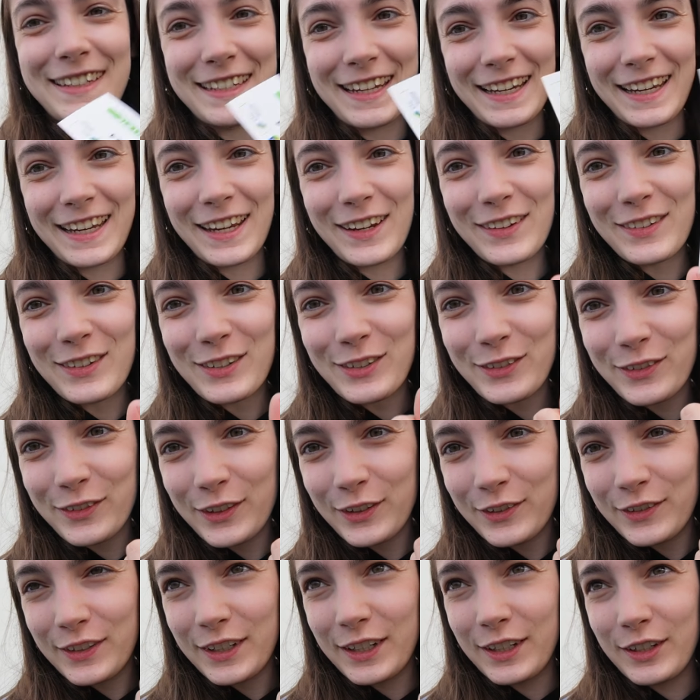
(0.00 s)
ticket, it was
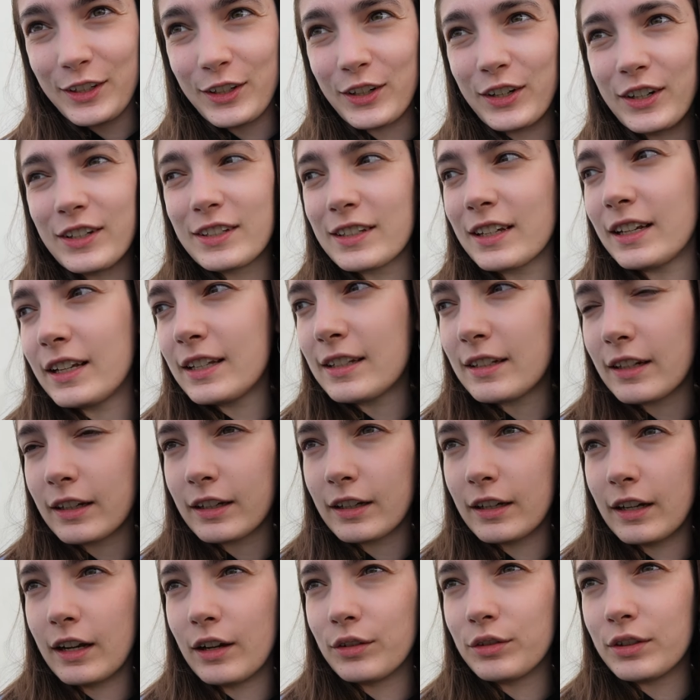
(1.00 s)
fifteen euros. At least I
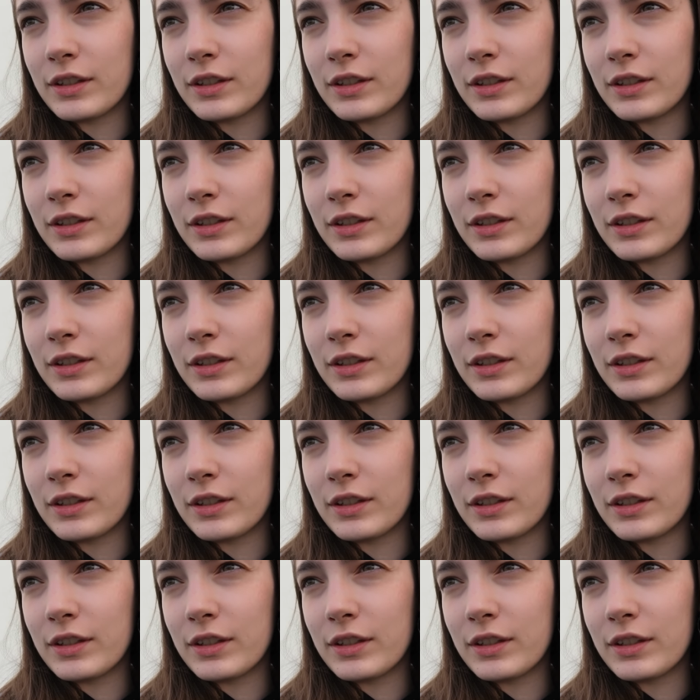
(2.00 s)
can now